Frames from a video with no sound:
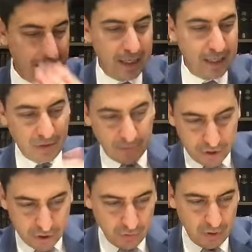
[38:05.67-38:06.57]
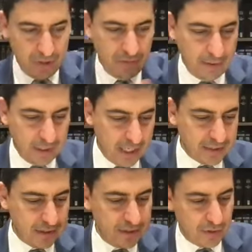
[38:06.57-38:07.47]
And it's Rabbi Yeshua and Rabbi
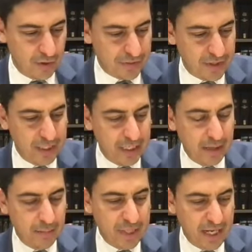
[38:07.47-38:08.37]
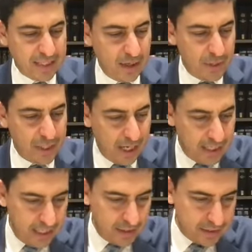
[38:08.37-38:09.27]
Eliezer. It's a whole thing. But that's how we
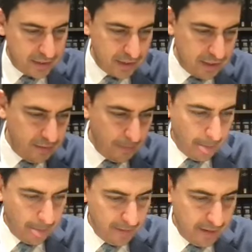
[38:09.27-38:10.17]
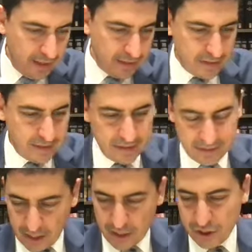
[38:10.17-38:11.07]
got into the into the
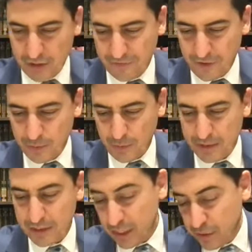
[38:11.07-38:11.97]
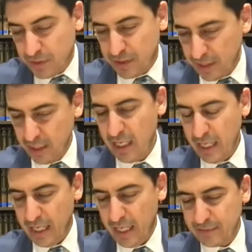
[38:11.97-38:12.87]
discussion in the first place. It's interesting.
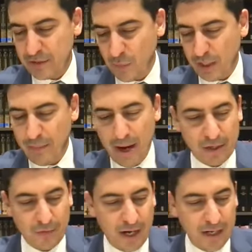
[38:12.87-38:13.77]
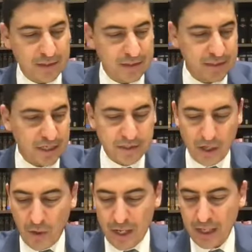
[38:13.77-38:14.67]
It ends up swinging back around to discuss
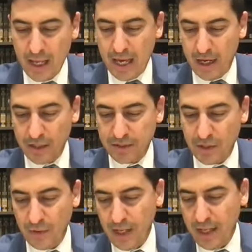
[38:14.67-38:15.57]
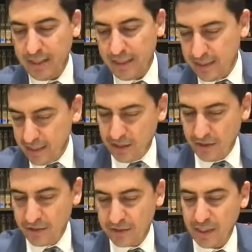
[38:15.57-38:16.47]
Noach and also the, the
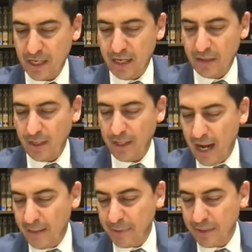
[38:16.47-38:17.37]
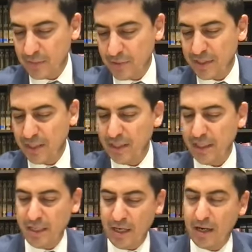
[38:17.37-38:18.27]
years and when it happened. Was it in
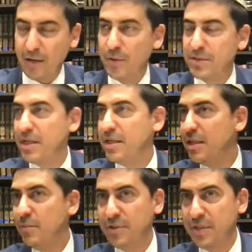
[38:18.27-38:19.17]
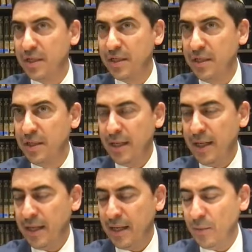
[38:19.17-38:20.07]
ER? Was it in was it in
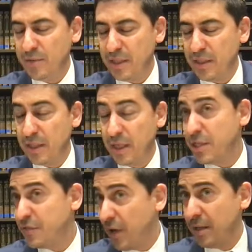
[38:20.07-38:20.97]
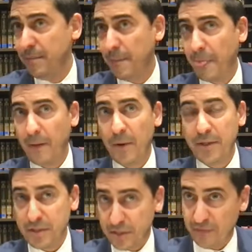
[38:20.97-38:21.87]
uh, was it in Cheshvan?
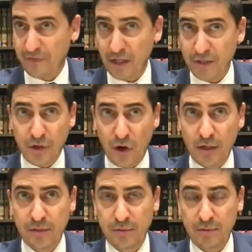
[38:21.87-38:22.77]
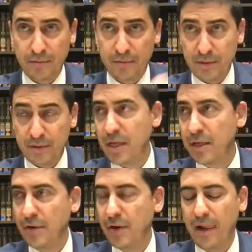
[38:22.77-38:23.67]
when does the flood start,
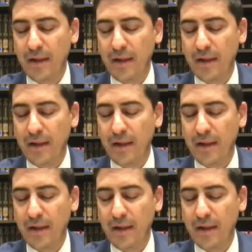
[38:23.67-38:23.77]
etc.